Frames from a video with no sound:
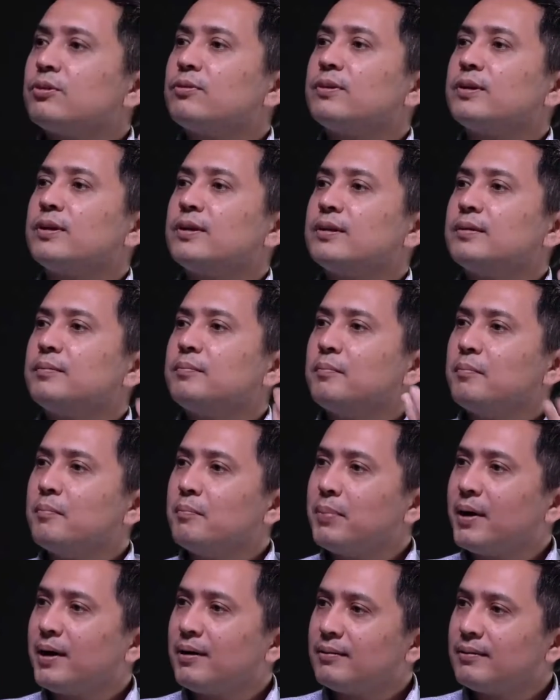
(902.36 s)
the
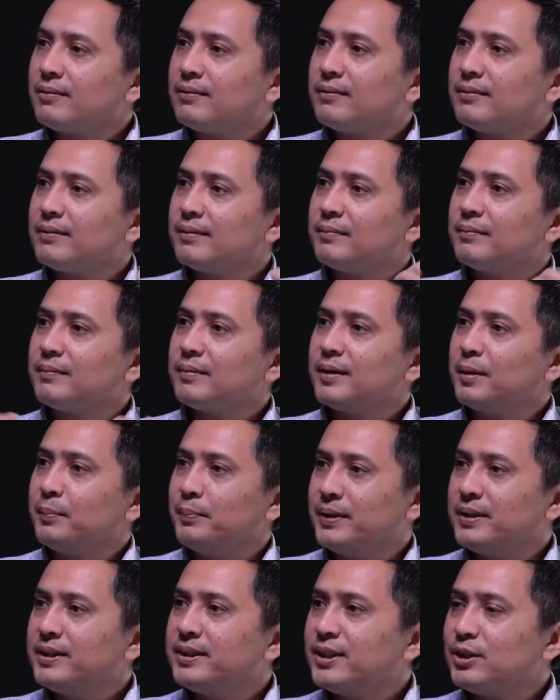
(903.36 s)
bulk
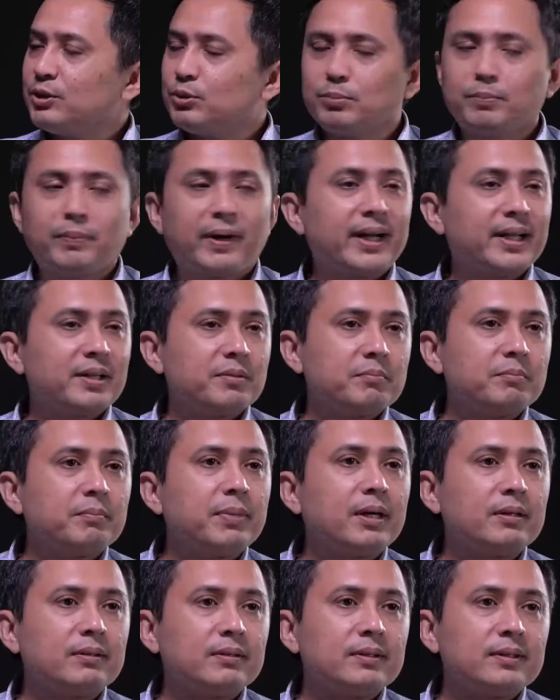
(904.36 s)
ability to buy in
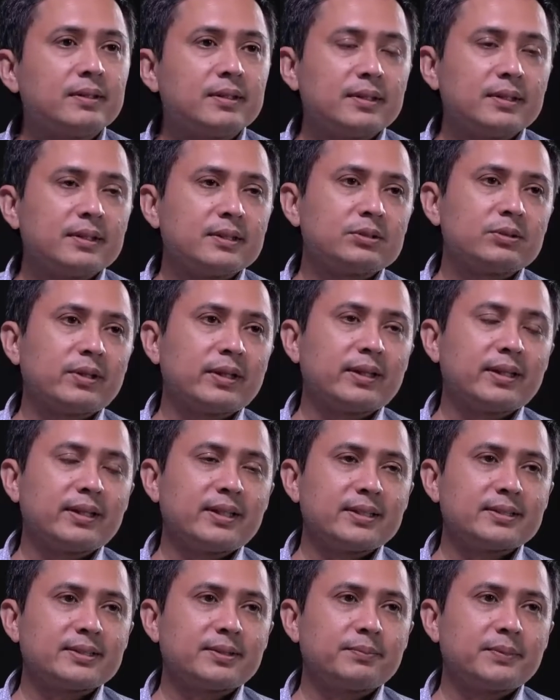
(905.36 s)
bulk. So I think
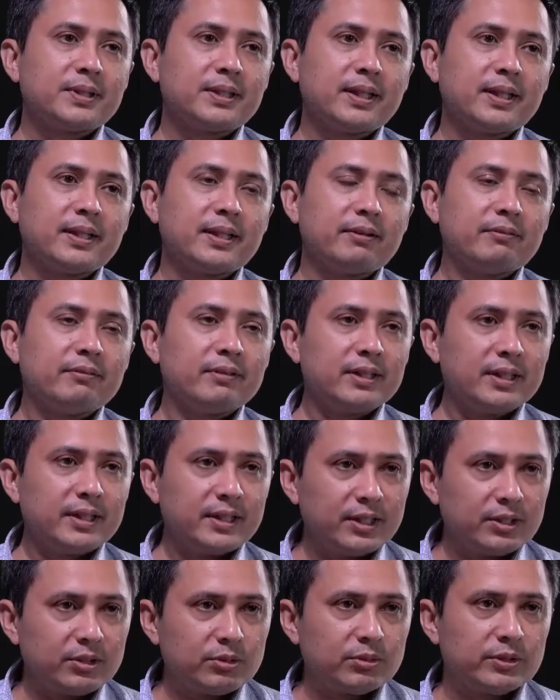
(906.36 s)
that's something that they really
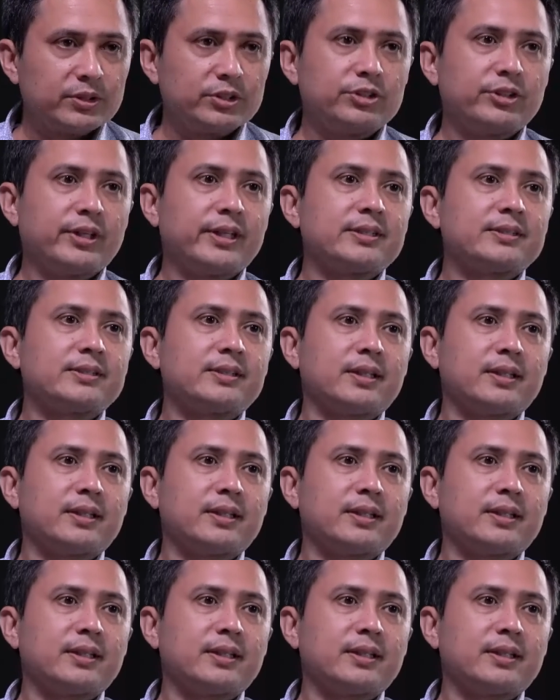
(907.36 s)
need to address.